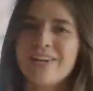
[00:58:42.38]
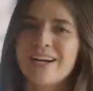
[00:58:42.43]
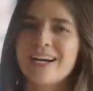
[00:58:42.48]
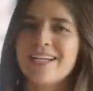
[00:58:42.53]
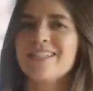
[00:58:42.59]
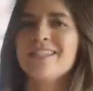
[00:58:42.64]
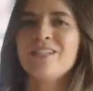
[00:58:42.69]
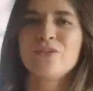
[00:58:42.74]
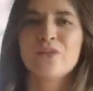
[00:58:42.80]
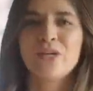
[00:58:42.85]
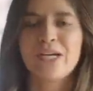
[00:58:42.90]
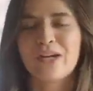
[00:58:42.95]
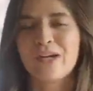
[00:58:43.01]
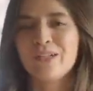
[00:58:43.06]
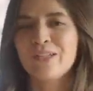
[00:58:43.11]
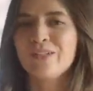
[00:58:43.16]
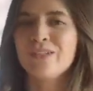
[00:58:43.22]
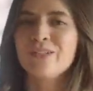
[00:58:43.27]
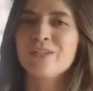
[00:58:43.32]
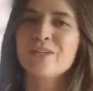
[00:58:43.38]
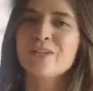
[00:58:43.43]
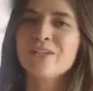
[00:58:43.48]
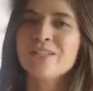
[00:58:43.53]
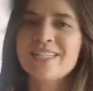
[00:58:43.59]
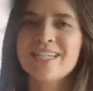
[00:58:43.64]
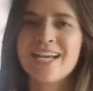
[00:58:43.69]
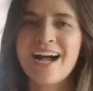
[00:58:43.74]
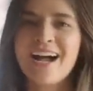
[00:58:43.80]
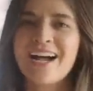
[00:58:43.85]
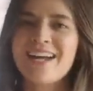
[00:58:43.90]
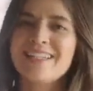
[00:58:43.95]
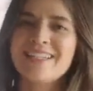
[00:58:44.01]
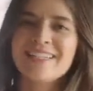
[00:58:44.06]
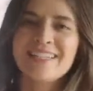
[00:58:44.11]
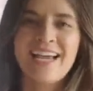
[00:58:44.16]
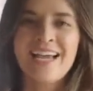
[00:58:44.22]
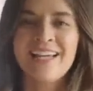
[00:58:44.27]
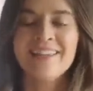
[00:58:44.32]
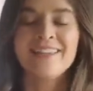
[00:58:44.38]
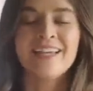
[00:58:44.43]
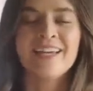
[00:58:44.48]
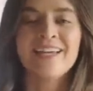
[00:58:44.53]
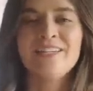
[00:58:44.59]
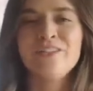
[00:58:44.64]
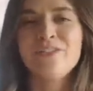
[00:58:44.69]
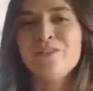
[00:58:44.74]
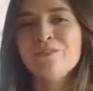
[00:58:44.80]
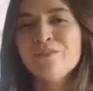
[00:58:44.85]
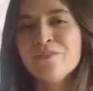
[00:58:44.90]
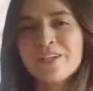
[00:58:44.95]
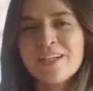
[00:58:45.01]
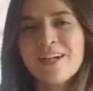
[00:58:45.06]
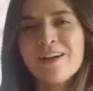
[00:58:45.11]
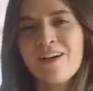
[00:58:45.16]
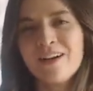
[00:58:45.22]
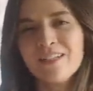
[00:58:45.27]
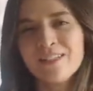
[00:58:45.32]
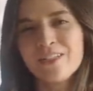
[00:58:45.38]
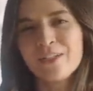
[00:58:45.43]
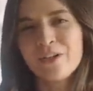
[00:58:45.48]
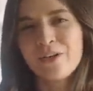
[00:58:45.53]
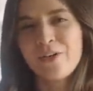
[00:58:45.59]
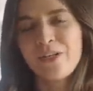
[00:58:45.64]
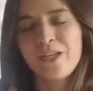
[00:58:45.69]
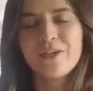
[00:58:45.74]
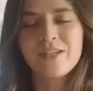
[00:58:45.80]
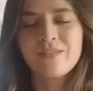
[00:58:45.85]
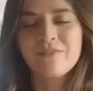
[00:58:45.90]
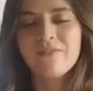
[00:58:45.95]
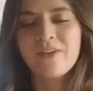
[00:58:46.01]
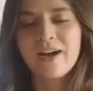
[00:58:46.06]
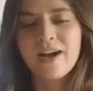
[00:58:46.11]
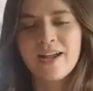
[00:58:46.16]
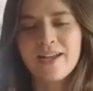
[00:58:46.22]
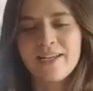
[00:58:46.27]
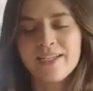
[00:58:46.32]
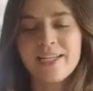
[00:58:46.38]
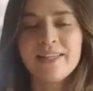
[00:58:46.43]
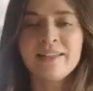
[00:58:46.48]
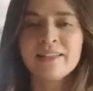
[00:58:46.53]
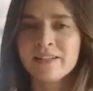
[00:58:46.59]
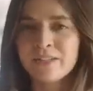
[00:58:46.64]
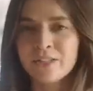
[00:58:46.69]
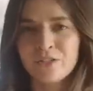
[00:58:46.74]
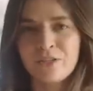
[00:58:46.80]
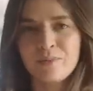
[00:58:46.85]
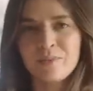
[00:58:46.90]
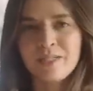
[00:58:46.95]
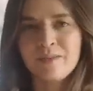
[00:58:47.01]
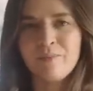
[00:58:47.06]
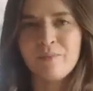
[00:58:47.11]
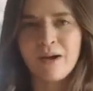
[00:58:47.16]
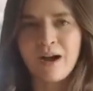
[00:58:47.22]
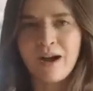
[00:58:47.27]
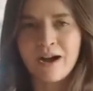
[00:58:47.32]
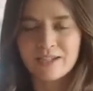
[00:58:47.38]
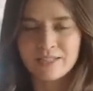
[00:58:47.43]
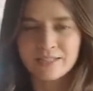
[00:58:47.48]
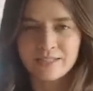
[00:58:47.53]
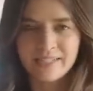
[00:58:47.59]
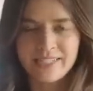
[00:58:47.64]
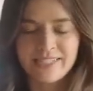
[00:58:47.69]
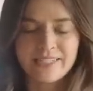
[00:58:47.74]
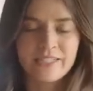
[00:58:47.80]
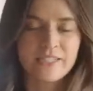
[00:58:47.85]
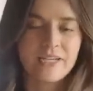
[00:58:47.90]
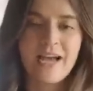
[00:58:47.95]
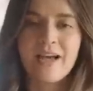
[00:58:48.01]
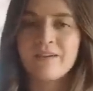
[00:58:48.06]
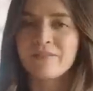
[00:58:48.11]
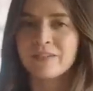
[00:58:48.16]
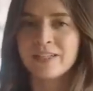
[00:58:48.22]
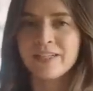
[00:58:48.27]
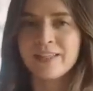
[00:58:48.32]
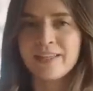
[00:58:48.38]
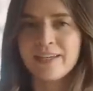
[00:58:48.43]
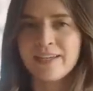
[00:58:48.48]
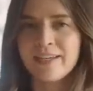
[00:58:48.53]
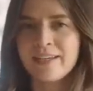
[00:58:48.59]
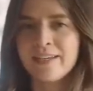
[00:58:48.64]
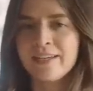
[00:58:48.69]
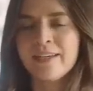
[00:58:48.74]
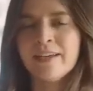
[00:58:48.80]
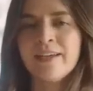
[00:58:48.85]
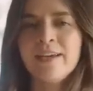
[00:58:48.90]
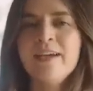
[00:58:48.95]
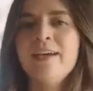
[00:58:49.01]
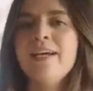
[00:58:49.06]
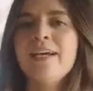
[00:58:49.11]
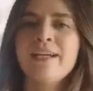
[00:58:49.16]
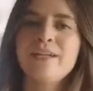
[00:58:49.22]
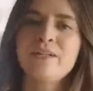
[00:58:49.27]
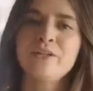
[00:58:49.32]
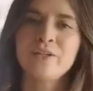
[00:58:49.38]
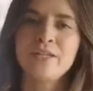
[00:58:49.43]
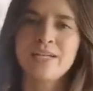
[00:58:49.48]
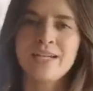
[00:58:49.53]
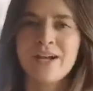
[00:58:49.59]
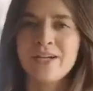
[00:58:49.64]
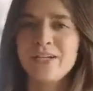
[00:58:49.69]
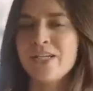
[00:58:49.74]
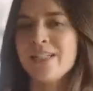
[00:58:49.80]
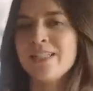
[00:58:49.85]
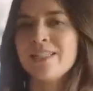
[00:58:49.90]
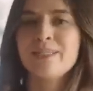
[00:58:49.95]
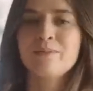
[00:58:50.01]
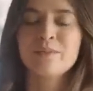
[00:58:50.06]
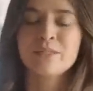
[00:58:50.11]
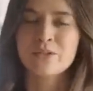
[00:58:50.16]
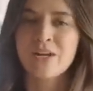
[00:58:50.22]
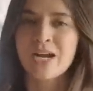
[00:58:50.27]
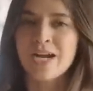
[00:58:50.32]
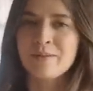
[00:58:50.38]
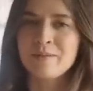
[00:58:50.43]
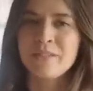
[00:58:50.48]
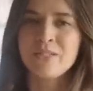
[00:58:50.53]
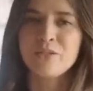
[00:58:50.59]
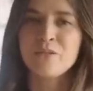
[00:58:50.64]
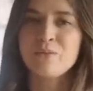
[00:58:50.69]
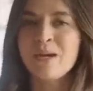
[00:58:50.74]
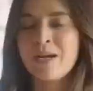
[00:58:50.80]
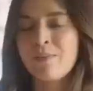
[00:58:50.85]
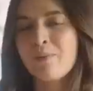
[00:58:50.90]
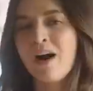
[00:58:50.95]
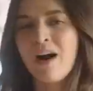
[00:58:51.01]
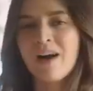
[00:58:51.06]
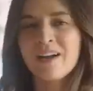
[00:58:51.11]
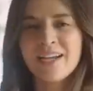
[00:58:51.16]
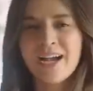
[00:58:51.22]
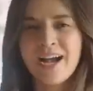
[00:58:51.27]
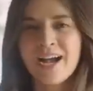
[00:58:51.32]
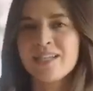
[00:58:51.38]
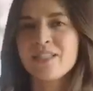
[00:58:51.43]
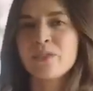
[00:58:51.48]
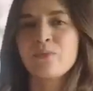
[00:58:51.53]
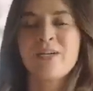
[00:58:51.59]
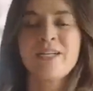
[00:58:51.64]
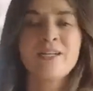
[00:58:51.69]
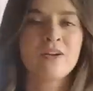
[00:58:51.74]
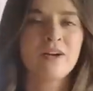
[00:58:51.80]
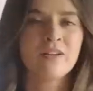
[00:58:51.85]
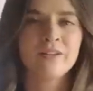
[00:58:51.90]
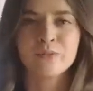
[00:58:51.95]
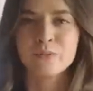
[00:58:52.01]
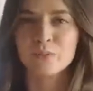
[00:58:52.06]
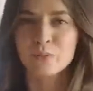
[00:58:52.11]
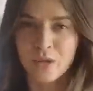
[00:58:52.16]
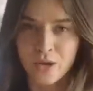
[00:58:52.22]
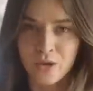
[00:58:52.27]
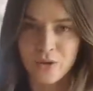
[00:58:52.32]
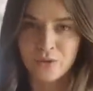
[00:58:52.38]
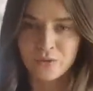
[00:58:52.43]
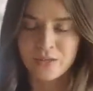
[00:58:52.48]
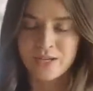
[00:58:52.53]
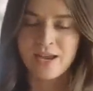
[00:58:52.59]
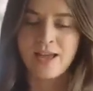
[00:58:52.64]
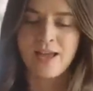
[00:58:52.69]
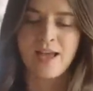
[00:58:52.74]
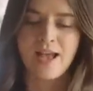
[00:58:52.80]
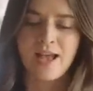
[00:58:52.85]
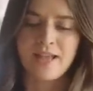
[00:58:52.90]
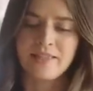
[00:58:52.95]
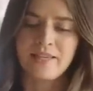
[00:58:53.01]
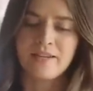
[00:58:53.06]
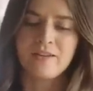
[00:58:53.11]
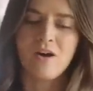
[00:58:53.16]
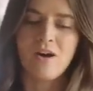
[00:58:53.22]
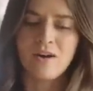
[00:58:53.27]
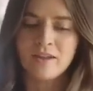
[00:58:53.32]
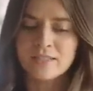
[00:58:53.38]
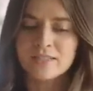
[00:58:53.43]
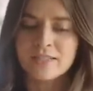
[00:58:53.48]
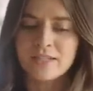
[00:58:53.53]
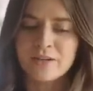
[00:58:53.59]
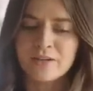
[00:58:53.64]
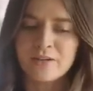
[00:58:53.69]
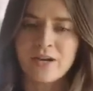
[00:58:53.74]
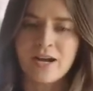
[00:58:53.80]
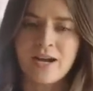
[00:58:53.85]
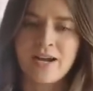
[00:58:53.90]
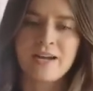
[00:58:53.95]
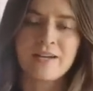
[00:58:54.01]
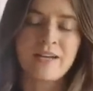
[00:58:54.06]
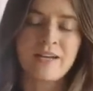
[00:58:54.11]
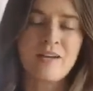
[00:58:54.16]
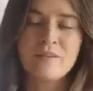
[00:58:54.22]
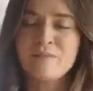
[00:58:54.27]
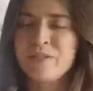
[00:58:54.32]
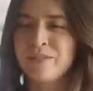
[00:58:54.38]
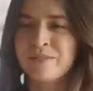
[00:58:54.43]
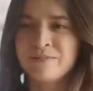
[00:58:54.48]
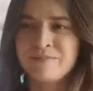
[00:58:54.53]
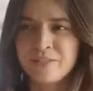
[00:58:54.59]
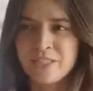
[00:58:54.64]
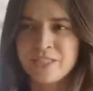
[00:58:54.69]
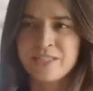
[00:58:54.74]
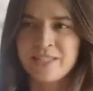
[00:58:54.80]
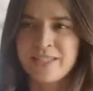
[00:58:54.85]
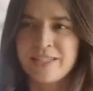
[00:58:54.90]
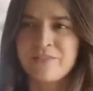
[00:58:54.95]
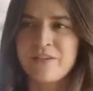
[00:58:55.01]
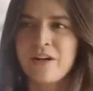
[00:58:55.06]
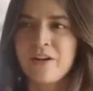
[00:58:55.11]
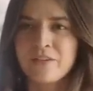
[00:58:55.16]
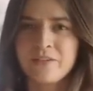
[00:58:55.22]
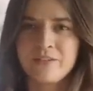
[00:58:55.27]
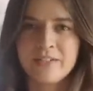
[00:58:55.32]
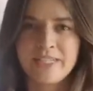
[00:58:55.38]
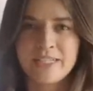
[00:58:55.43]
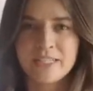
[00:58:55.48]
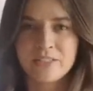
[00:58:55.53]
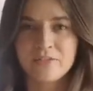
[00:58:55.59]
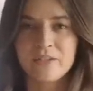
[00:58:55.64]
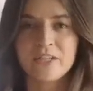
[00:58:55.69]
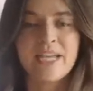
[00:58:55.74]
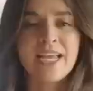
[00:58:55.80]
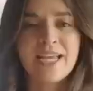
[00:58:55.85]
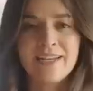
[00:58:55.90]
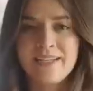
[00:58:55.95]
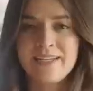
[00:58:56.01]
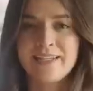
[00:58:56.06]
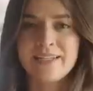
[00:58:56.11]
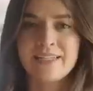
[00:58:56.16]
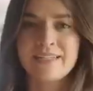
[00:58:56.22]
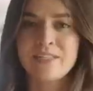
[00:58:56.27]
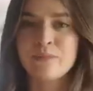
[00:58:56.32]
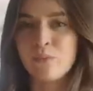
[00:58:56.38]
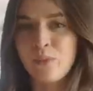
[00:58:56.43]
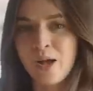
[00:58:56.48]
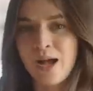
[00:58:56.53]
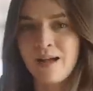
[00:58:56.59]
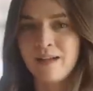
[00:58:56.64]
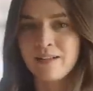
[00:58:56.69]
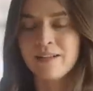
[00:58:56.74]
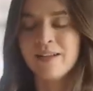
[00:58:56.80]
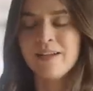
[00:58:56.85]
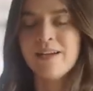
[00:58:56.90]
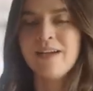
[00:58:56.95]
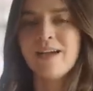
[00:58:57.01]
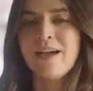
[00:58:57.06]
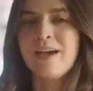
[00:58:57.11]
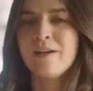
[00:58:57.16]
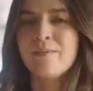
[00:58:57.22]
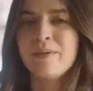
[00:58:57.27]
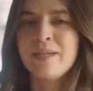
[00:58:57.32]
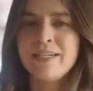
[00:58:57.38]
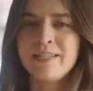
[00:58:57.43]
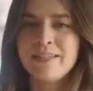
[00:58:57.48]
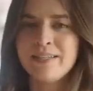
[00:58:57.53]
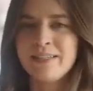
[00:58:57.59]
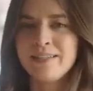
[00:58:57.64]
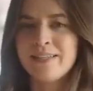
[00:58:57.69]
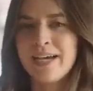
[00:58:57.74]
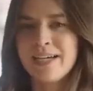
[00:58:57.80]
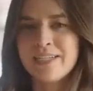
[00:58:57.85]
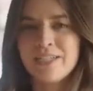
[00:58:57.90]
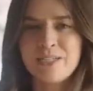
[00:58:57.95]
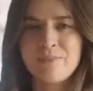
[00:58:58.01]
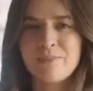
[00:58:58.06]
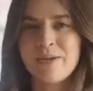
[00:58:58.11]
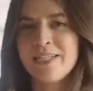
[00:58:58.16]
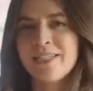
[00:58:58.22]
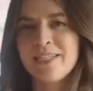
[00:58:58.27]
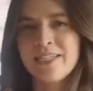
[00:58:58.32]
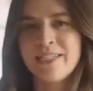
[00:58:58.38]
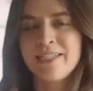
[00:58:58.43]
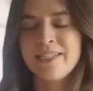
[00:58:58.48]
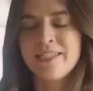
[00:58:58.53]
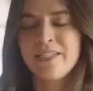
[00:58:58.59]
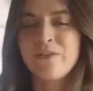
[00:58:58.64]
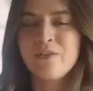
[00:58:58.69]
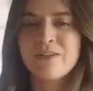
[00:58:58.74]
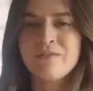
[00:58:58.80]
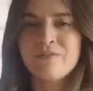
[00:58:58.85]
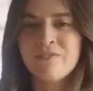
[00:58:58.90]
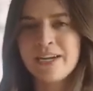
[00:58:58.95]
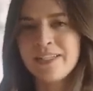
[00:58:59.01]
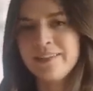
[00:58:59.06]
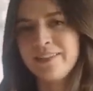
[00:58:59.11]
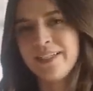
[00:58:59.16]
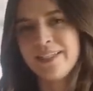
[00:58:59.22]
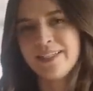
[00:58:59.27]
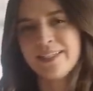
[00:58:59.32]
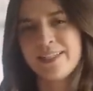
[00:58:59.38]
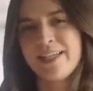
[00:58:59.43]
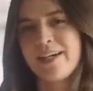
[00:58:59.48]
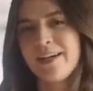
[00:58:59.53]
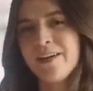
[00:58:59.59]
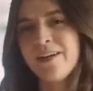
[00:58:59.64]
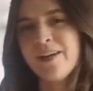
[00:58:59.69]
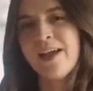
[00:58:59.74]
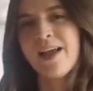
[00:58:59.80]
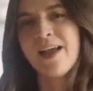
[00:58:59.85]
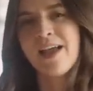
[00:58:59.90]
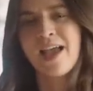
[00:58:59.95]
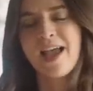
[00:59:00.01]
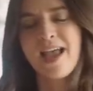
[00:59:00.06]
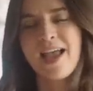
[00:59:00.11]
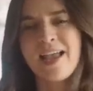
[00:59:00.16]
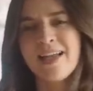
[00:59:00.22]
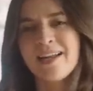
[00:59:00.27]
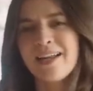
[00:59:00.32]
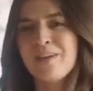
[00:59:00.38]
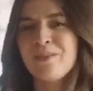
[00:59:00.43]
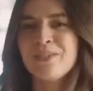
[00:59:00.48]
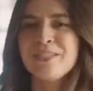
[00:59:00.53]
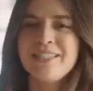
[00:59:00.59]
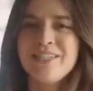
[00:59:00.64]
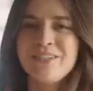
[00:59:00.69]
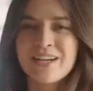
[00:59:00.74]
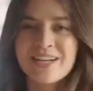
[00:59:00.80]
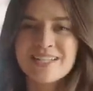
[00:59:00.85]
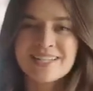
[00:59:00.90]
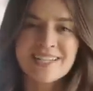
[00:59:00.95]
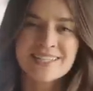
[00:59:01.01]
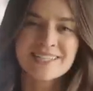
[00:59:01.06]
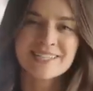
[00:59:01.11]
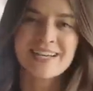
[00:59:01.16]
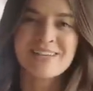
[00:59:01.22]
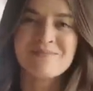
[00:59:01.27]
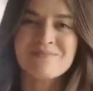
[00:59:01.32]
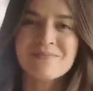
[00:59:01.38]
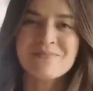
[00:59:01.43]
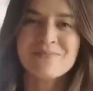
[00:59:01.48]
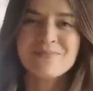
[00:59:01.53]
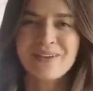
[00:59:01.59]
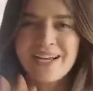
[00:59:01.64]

you guys enjoyed our little girl chat and then don't forget also you can find in the description box links to everything including how you can subscribe to my podcast when you're on the road and then also I, will just leave all the links for Katie as well um, anything that she mentioned you can find links there and I will see you guys next time